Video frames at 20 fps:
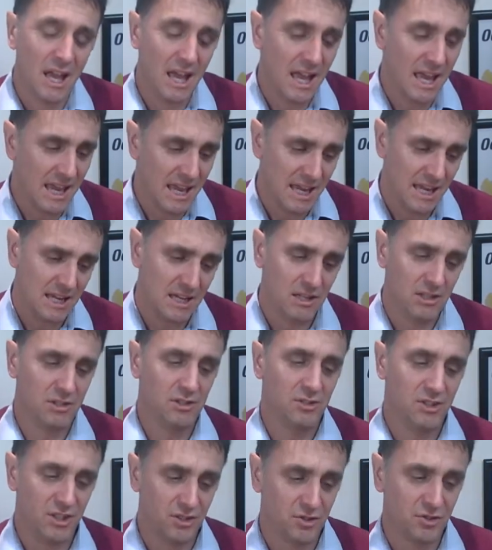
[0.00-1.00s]
a
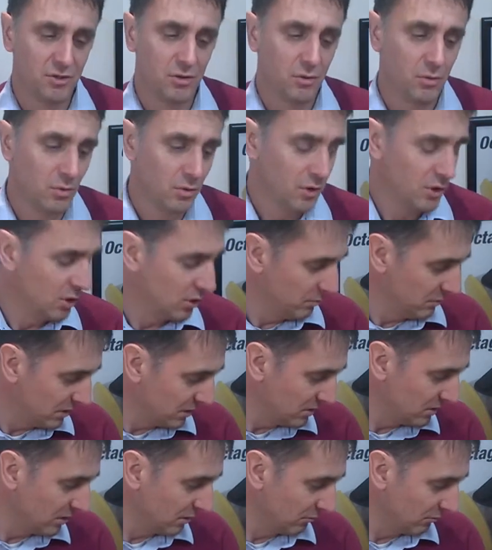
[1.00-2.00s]
digital
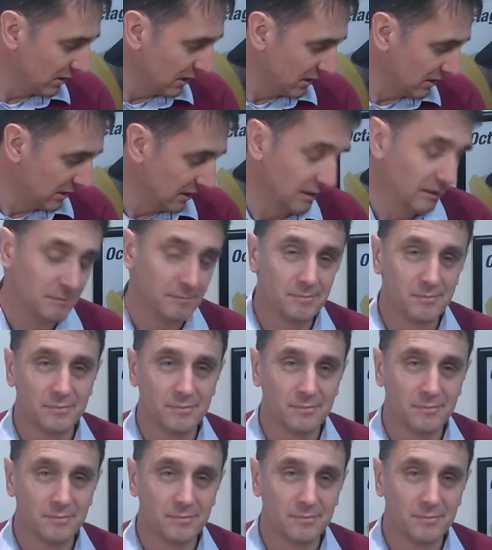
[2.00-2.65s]
humidity reading,